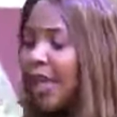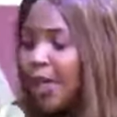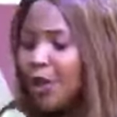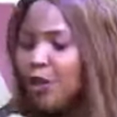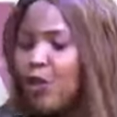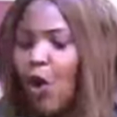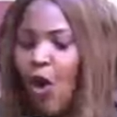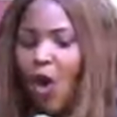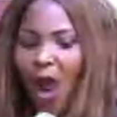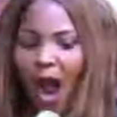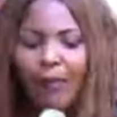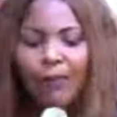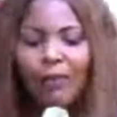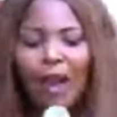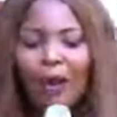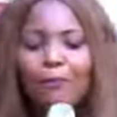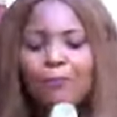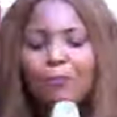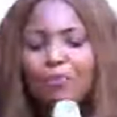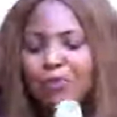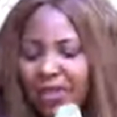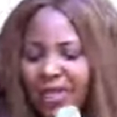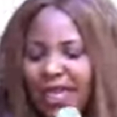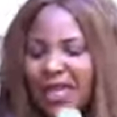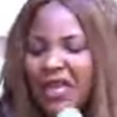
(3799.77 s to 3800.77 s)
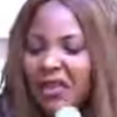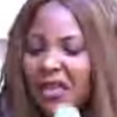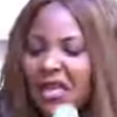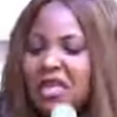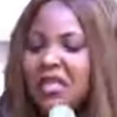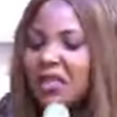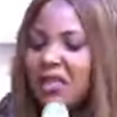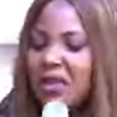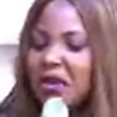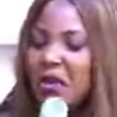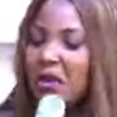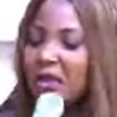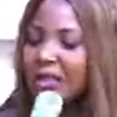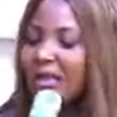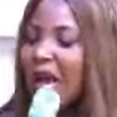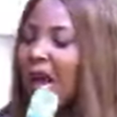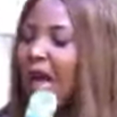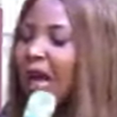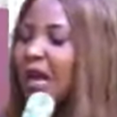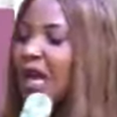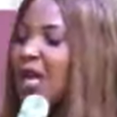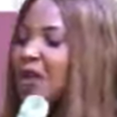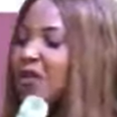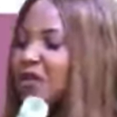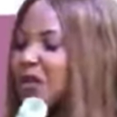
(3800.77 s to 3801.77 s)
No, I'm putting things in order
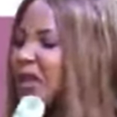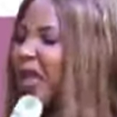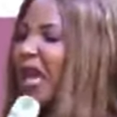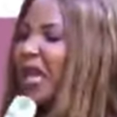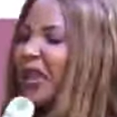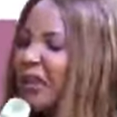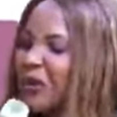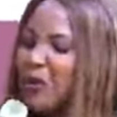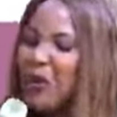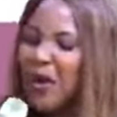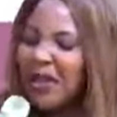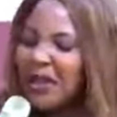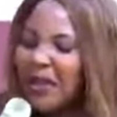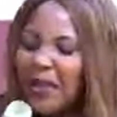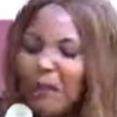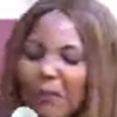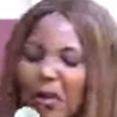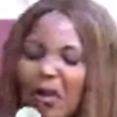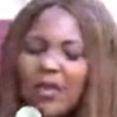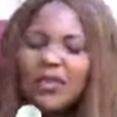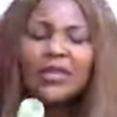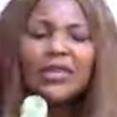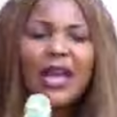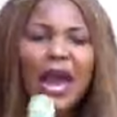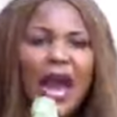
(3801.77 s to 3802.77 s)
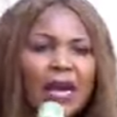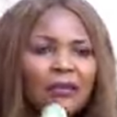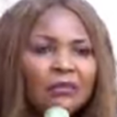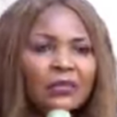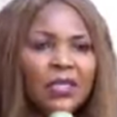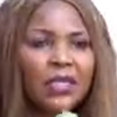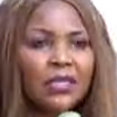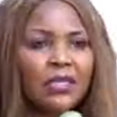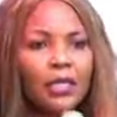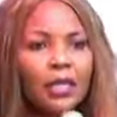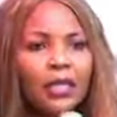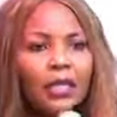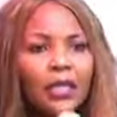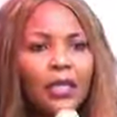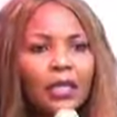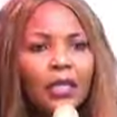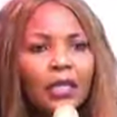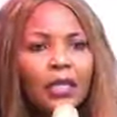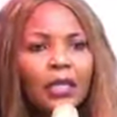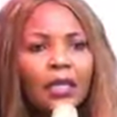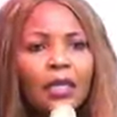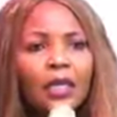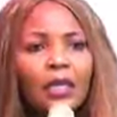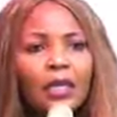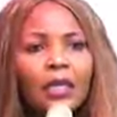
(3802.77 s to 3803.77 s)
so that when the boss comes.
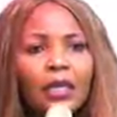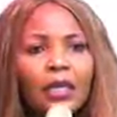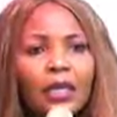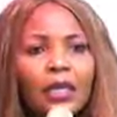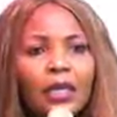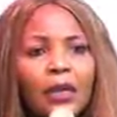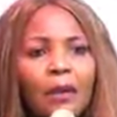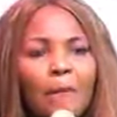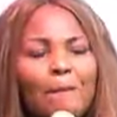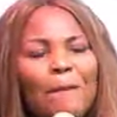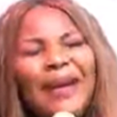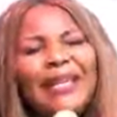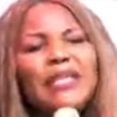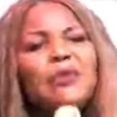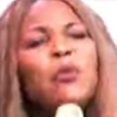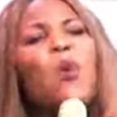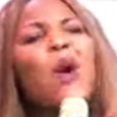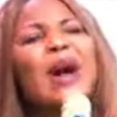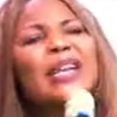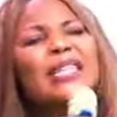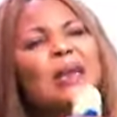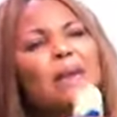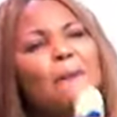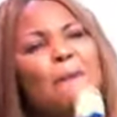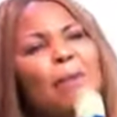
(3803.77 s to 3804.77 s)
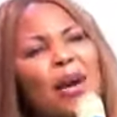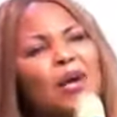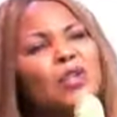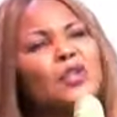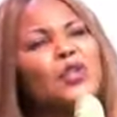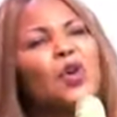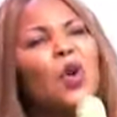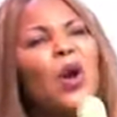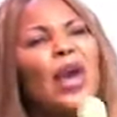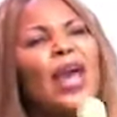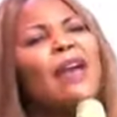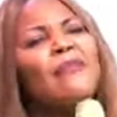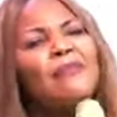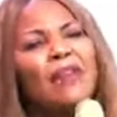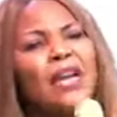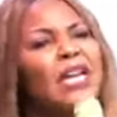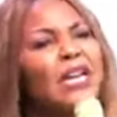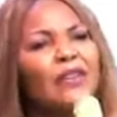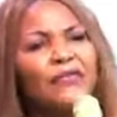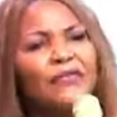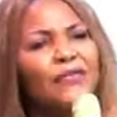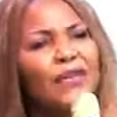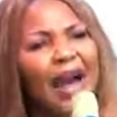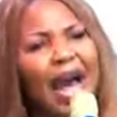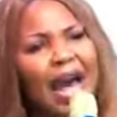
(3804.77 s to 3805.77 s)
But what about your
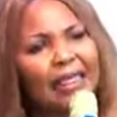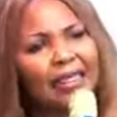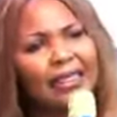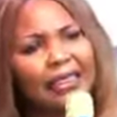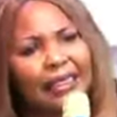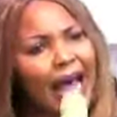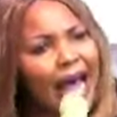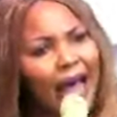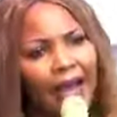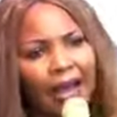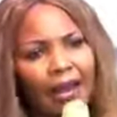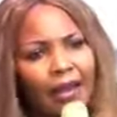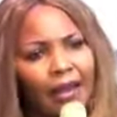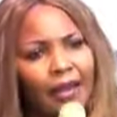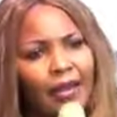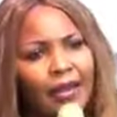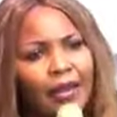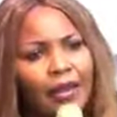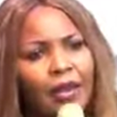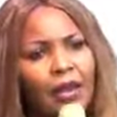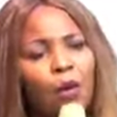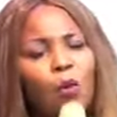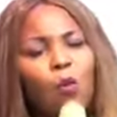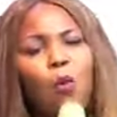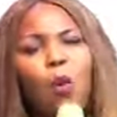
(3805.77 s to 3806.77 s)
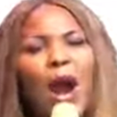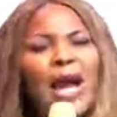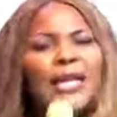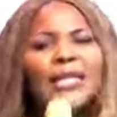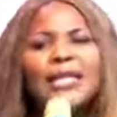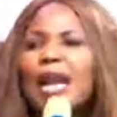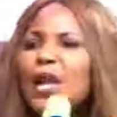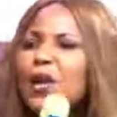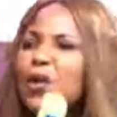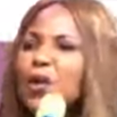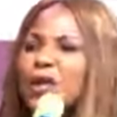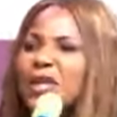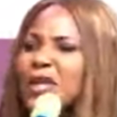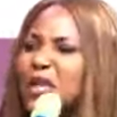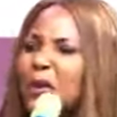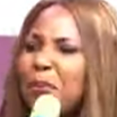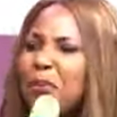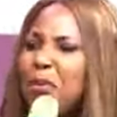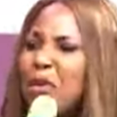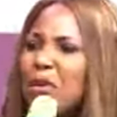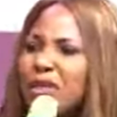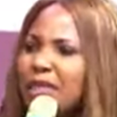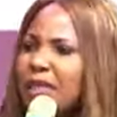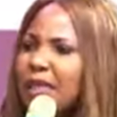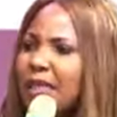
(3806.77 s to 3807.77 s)
heavenly Father? What are you
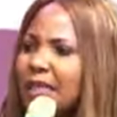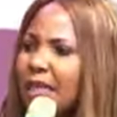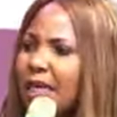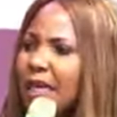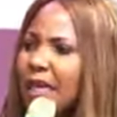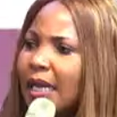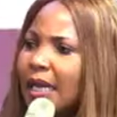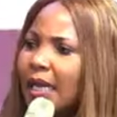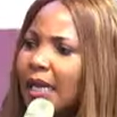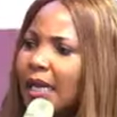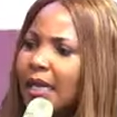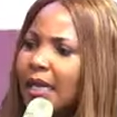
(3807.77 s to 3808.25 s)
depositing?